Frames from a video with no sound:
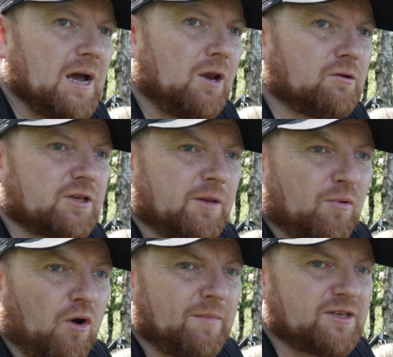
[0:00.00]
I looked at the
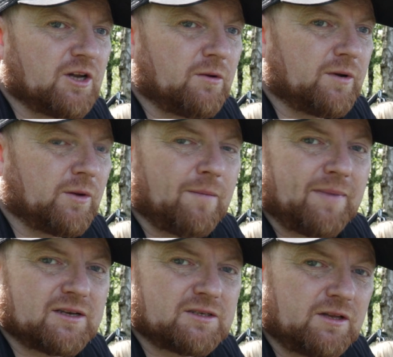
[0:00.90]
barometer when I went
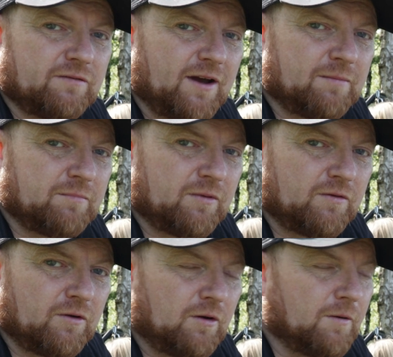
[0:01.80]
back to the van
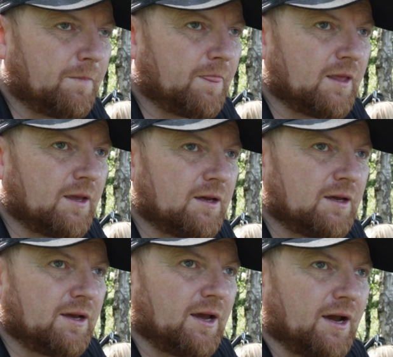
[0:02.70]
before,
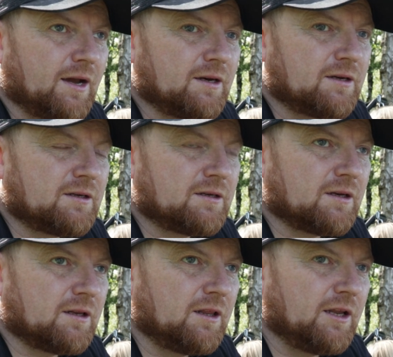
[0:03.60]
and
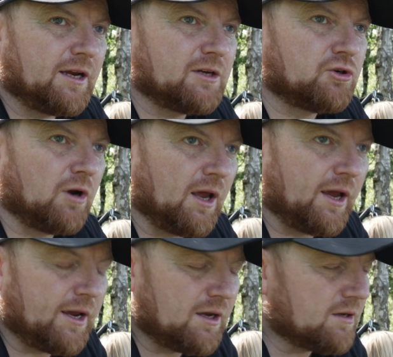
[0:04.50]

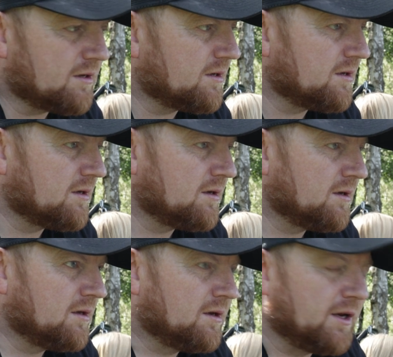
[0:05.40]
literally
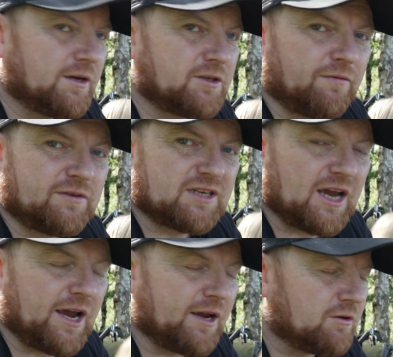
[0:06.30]
it was off the
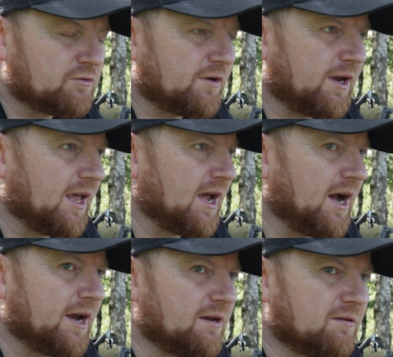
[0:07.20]
scale. It was really
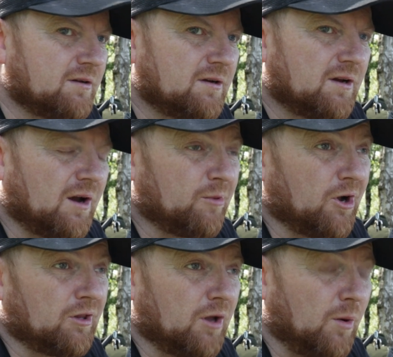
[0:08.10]
high, and
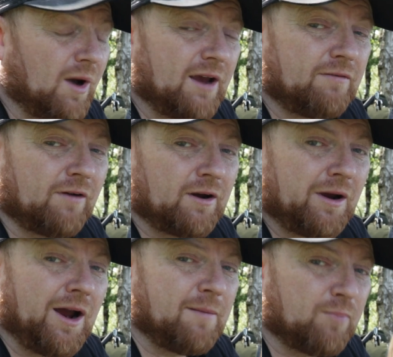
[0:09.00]
we all know high
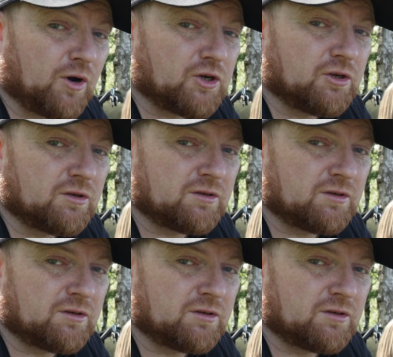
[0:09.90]
pressure